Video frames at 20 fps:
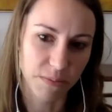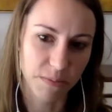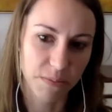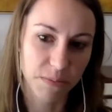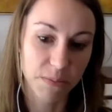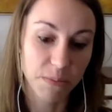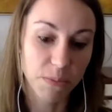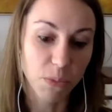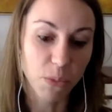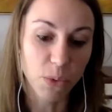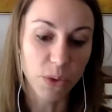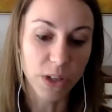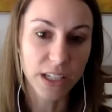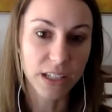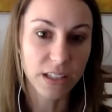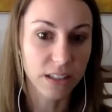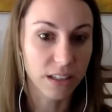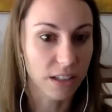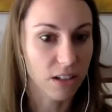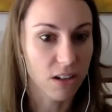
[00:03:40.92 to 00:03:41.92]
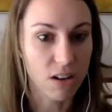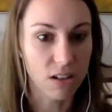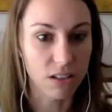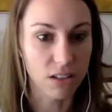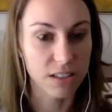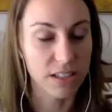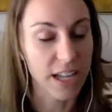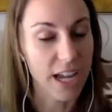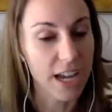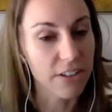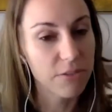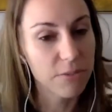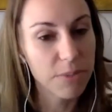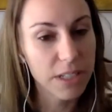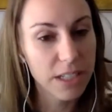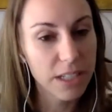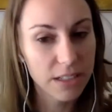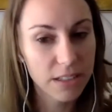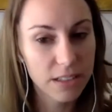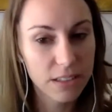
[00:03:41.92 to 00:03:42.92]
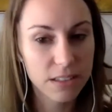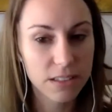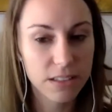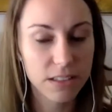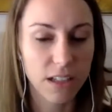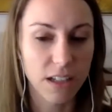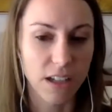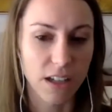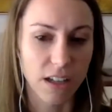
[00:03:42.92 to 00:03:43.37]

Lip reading: weekly all staff meetings.